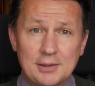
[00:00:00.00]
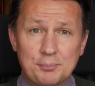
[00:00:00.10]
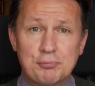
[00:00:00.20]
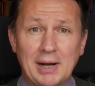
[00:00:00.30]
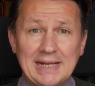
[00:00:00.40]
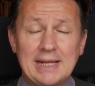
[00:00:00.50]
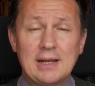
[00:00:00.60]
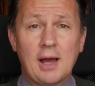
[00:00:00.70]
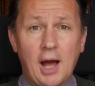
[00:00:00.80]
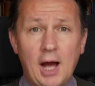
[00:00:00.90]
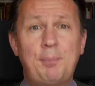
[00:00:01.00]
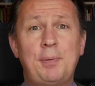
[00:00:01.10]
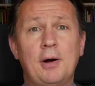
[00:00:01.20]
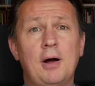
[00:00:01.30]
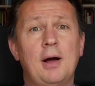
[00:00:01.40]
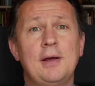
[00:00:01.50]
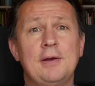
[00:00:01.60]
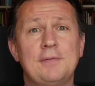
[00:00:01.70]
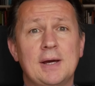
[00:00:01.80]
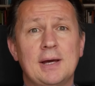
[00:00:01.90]
is breaking up
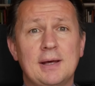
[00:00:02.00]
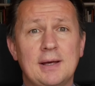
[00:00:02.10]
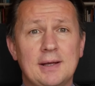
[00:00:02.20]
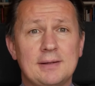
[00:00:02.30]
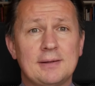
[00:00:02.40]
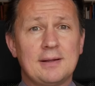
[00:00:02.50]
over